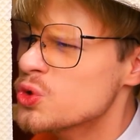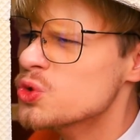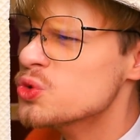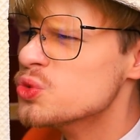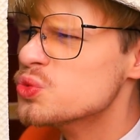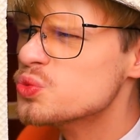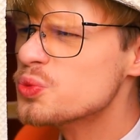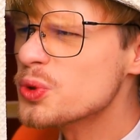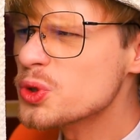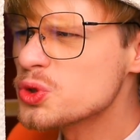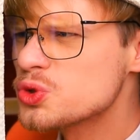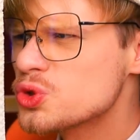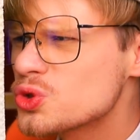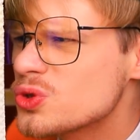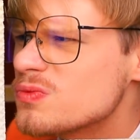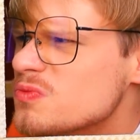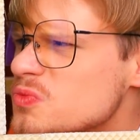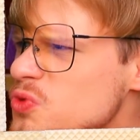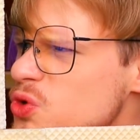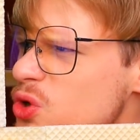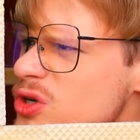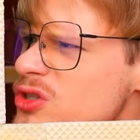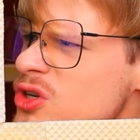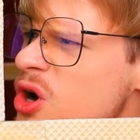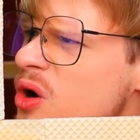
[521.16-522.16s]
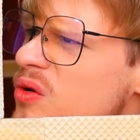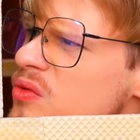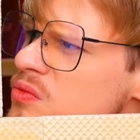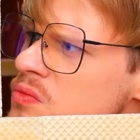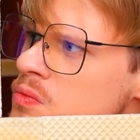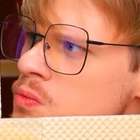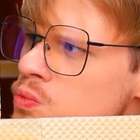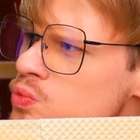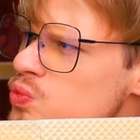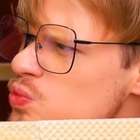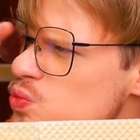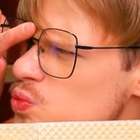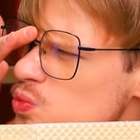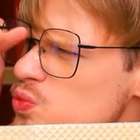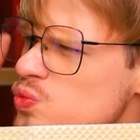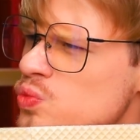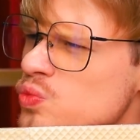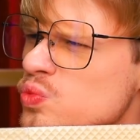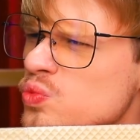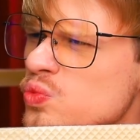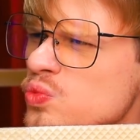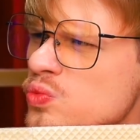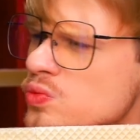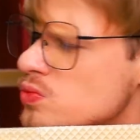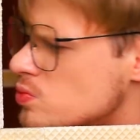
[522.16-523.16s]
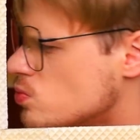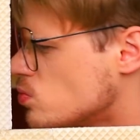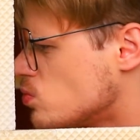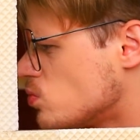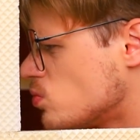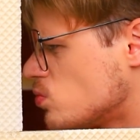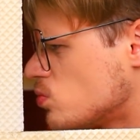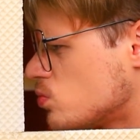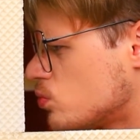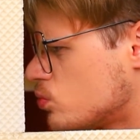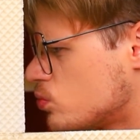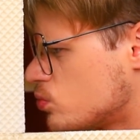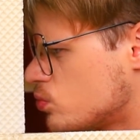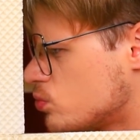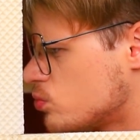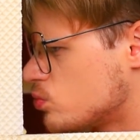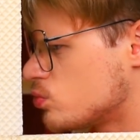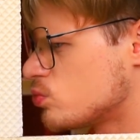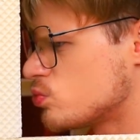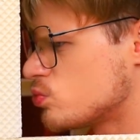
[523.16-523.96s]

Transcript: Yeah, Juliet isn't the same anymore.